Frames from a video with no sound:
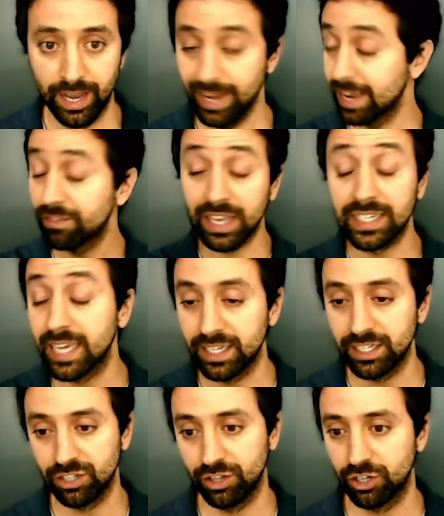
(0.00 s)
of the
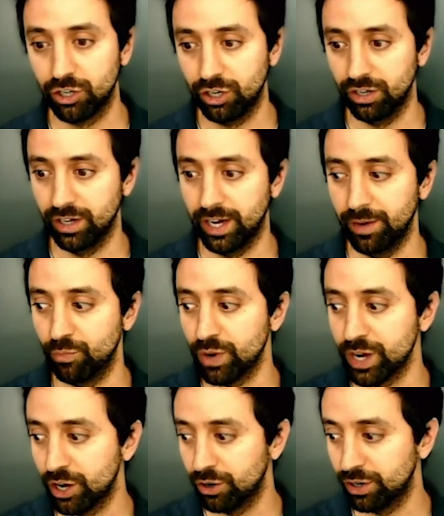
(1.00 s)
attendees on the call. We
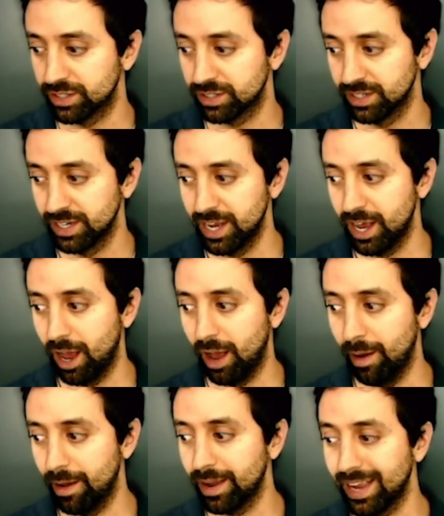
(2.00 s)
know it's
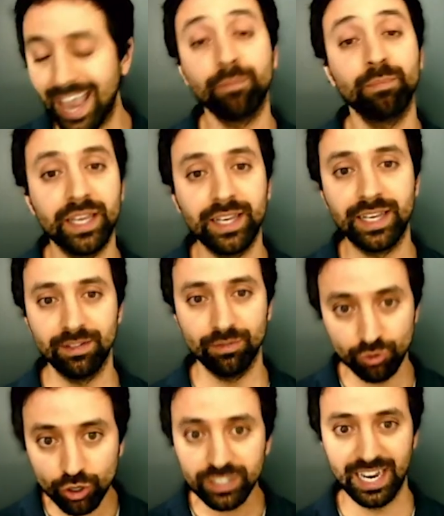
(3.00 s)
can be
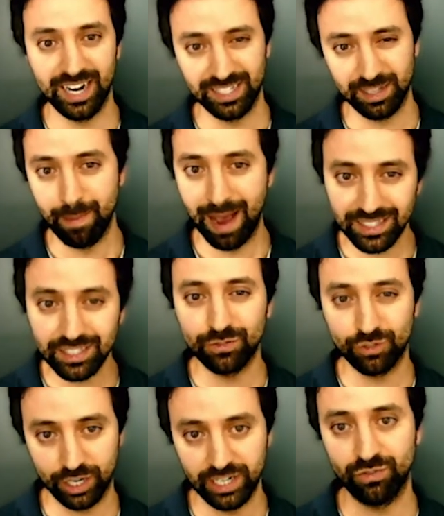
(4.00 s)
looked at as a massive
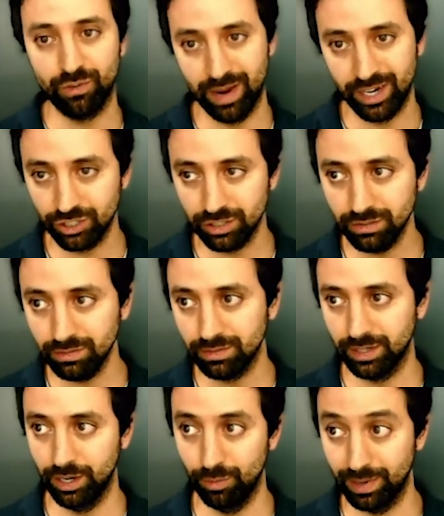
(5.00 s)
transformation,
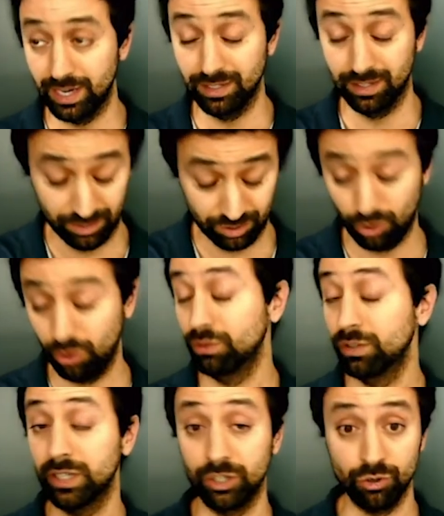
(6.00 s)
because it is
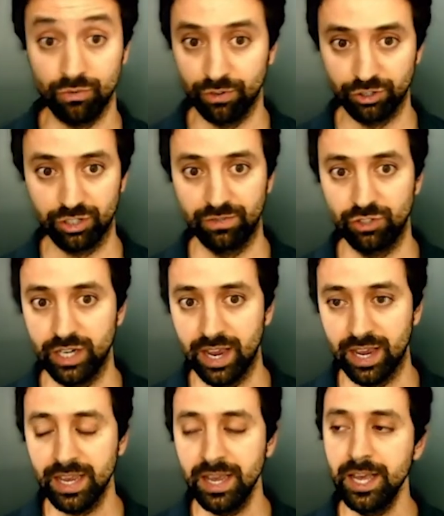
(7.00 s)
totally a new version of
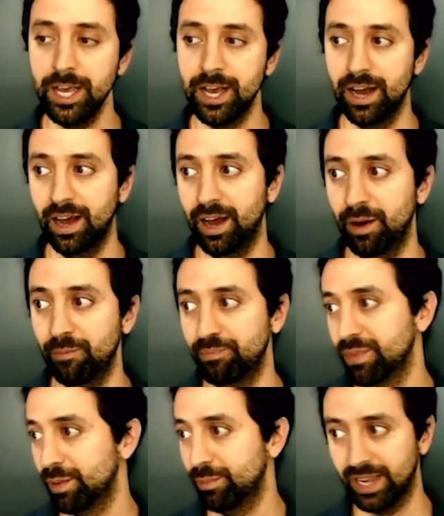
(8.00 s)
GA.
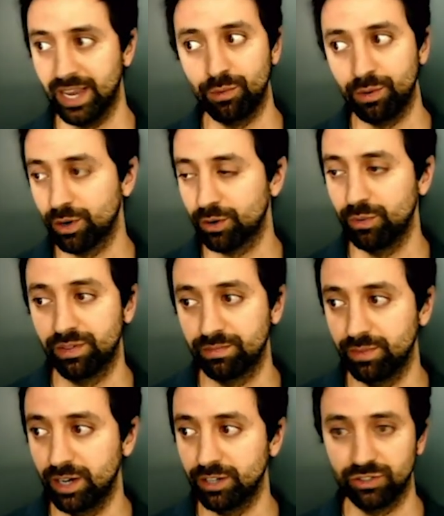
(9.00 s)
But again, we work with
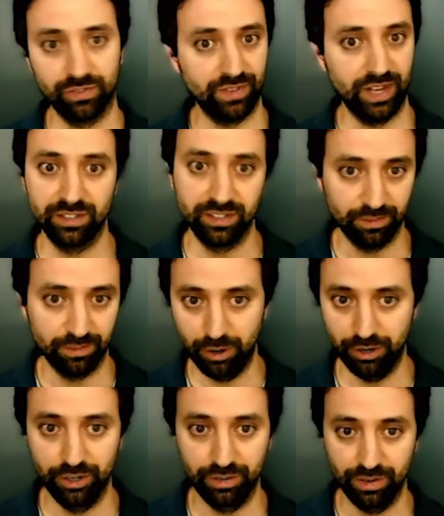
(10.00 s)
hundreds of thousands of
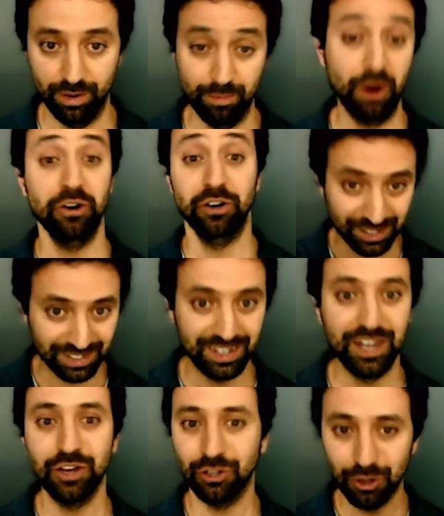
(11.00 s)
partners and
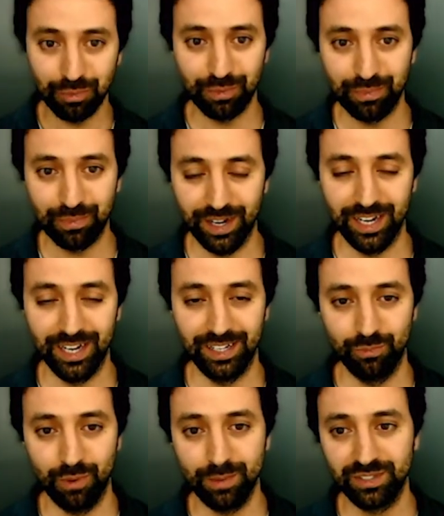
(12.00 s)
global
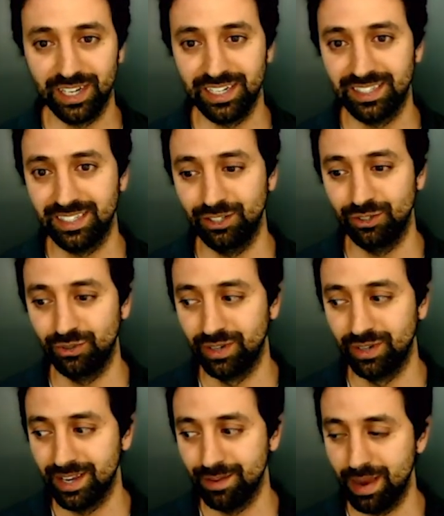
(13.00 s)
websites to
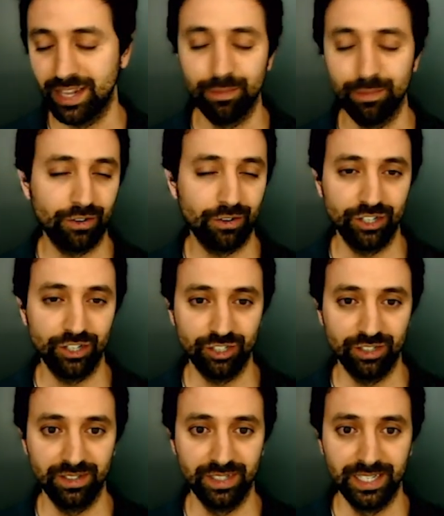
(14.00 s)
make the
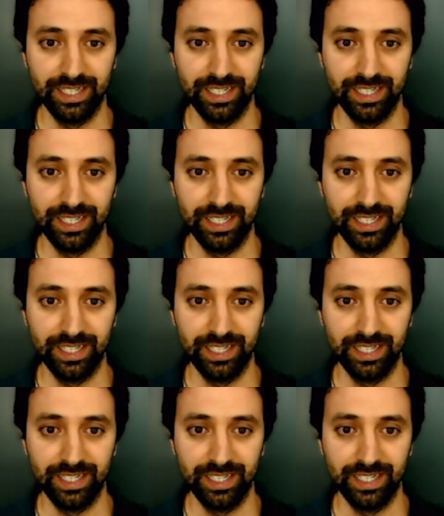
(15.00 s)
migration,